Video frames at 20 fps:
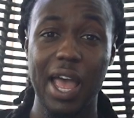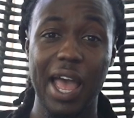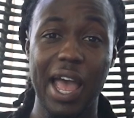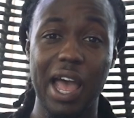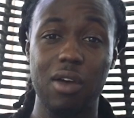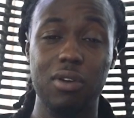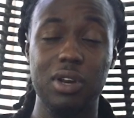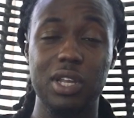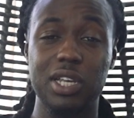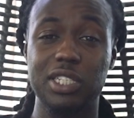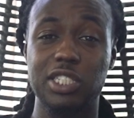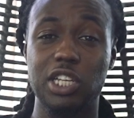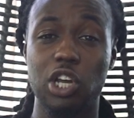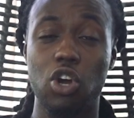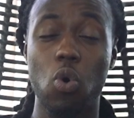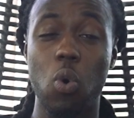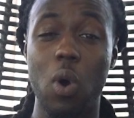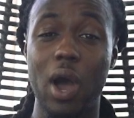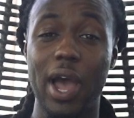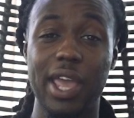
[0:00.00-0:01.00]
How does the
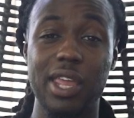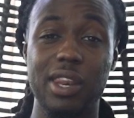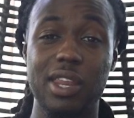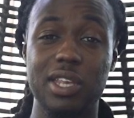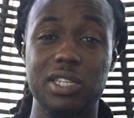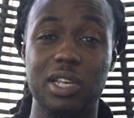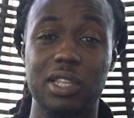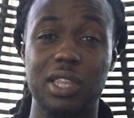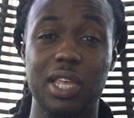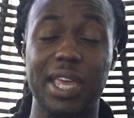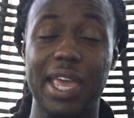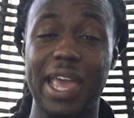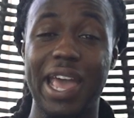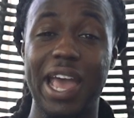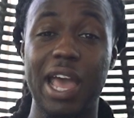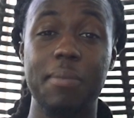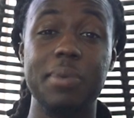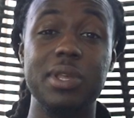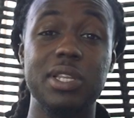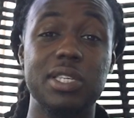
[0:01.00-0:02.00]
quietness of the
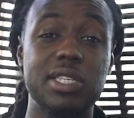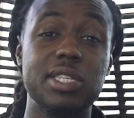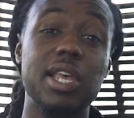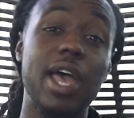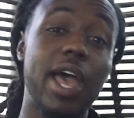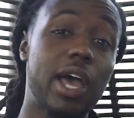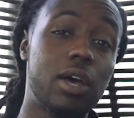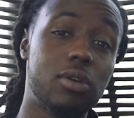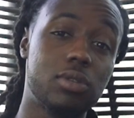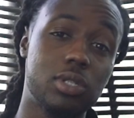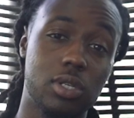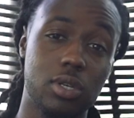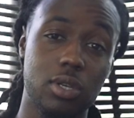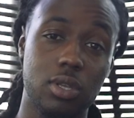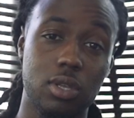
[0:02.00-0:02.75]
cabin sound to